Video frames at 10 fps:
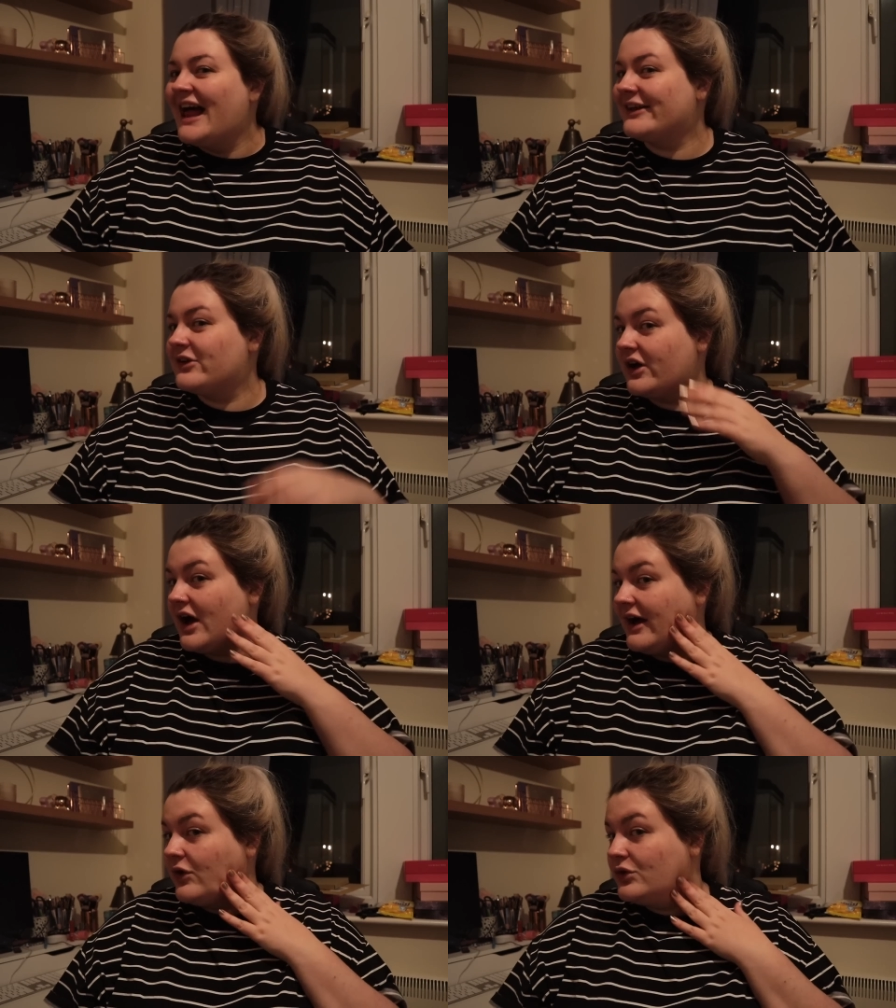And
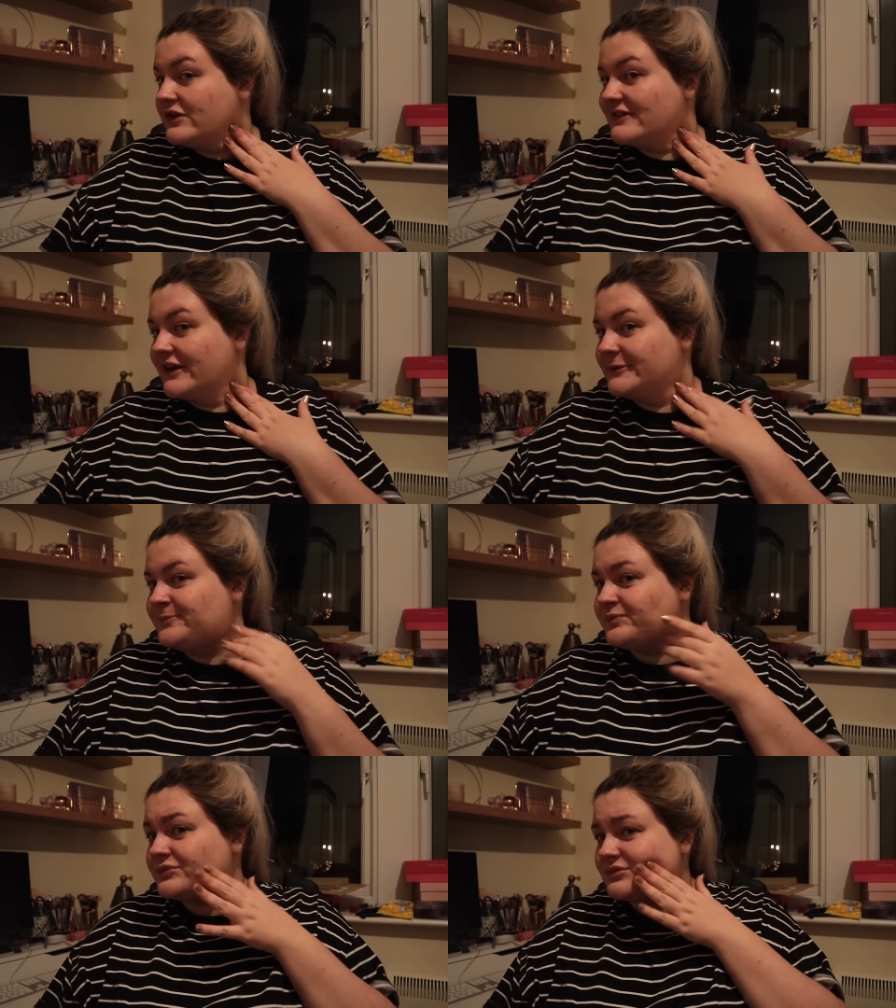I
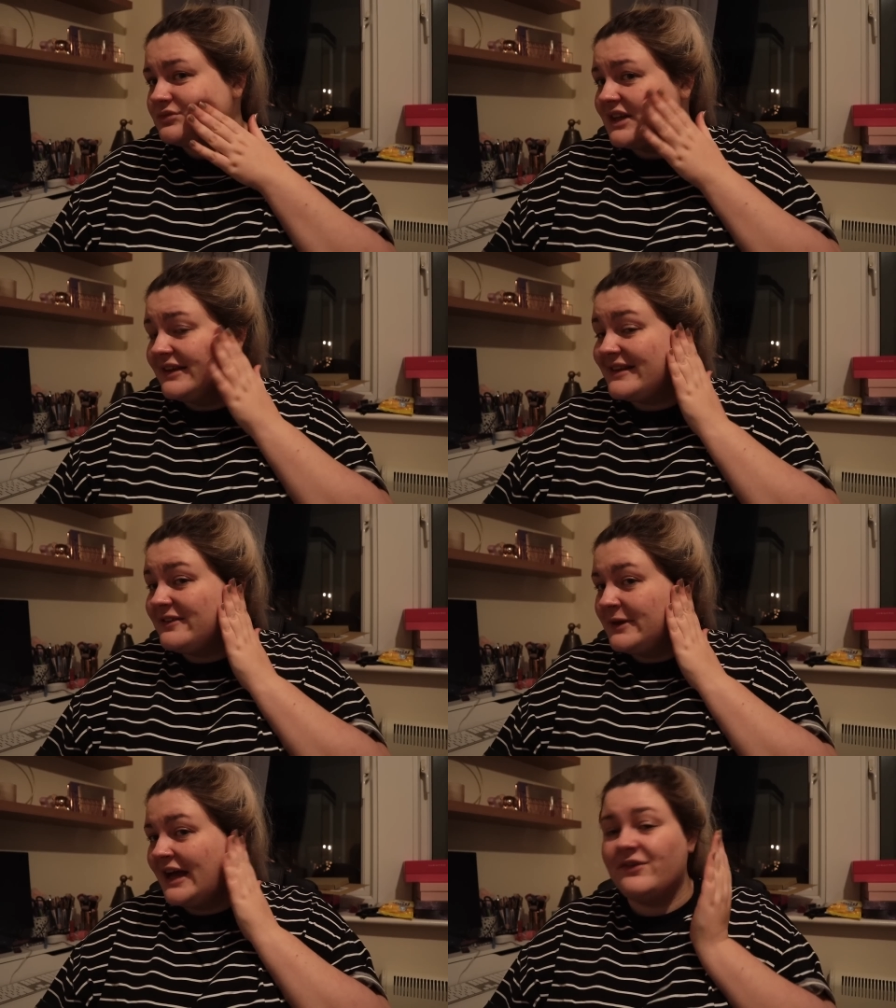also, it
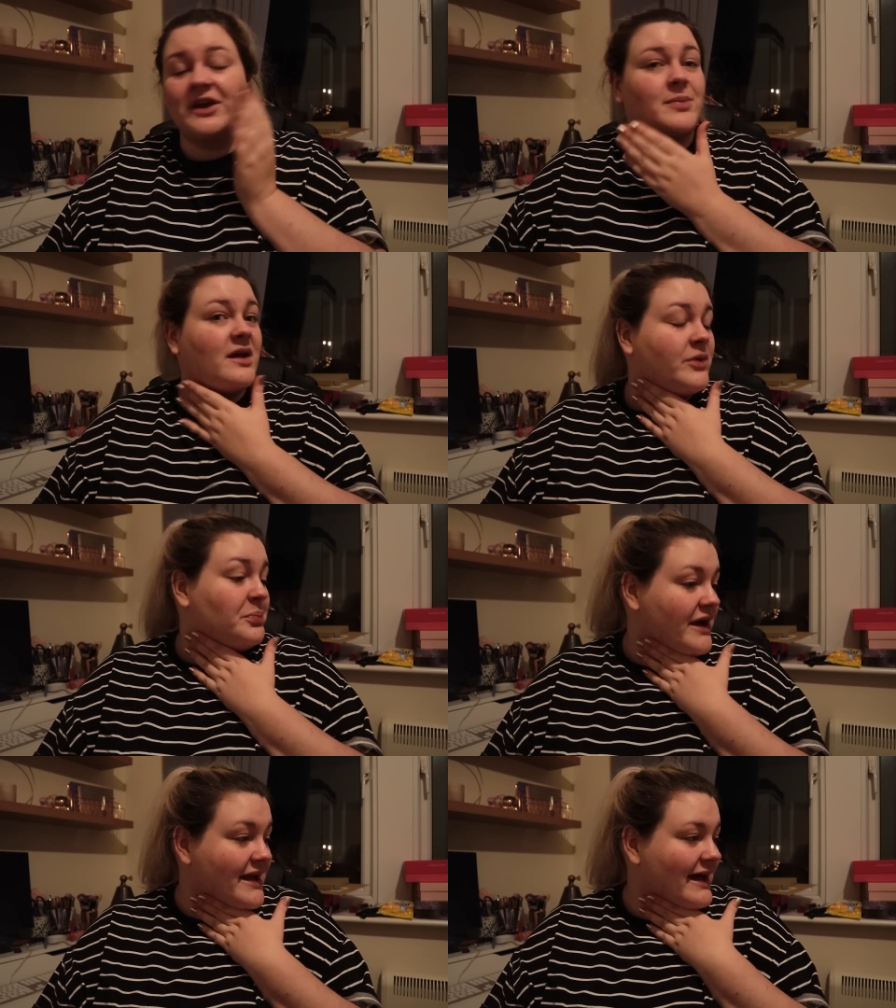seems to be having a bit of a
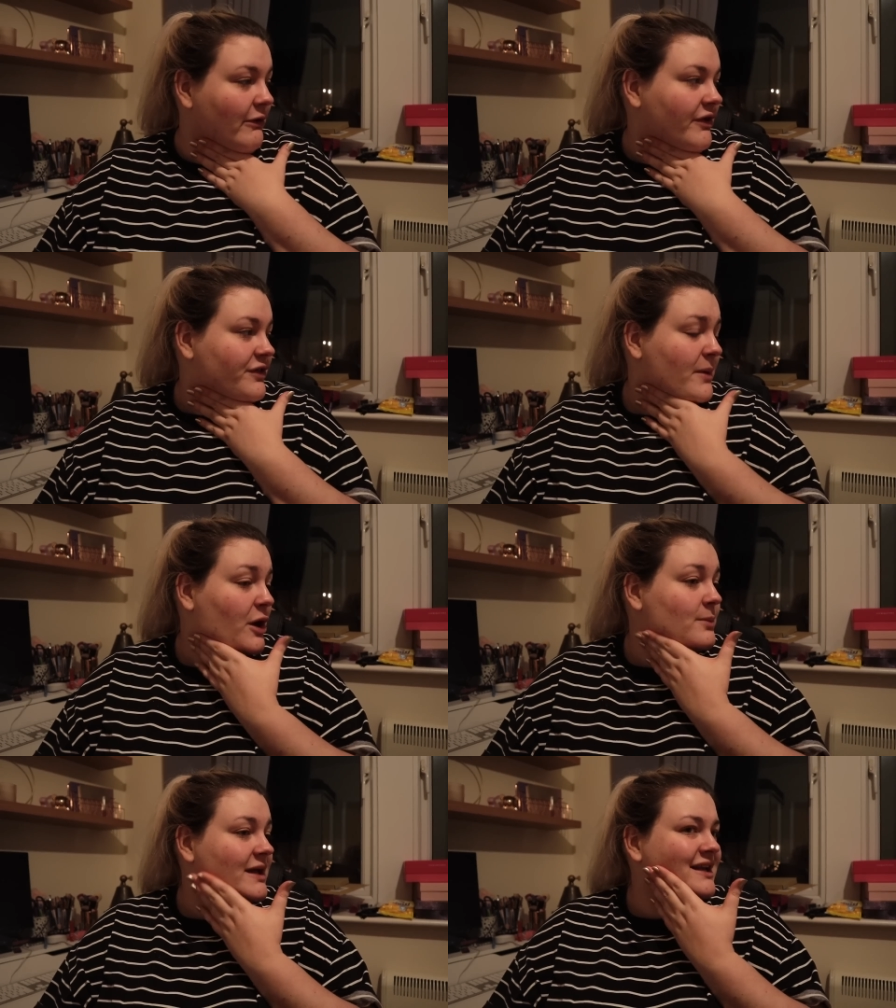breakout at the
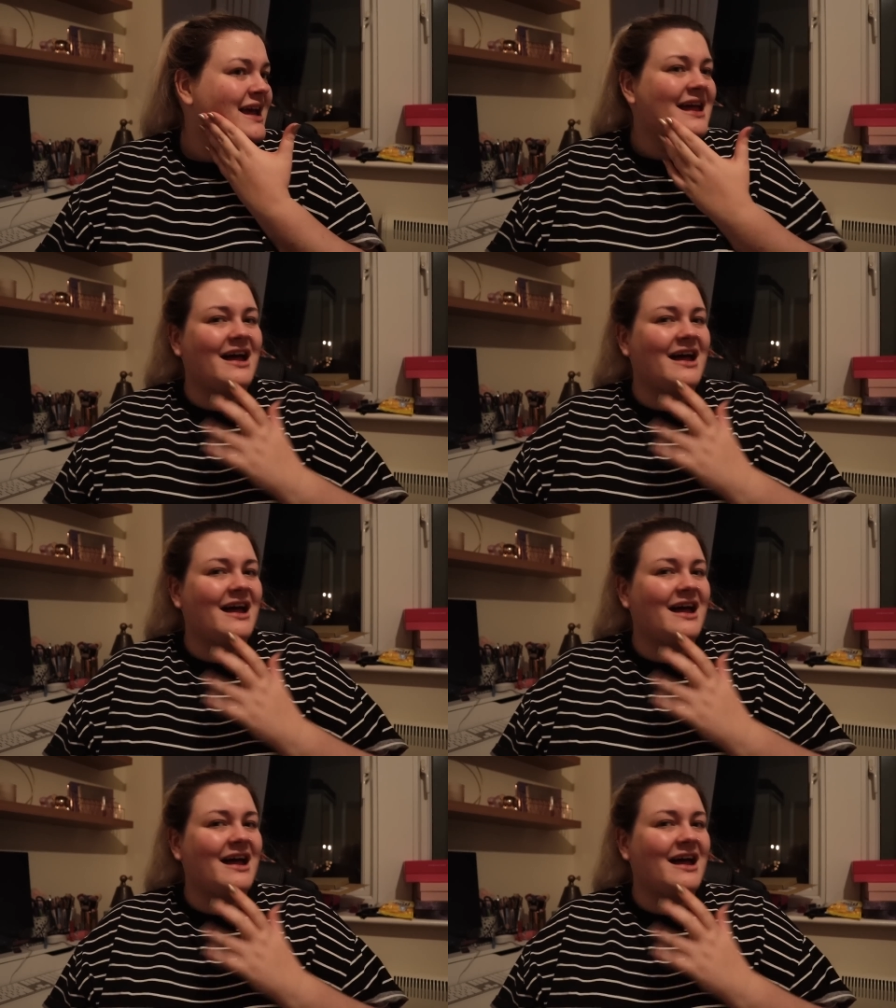moment.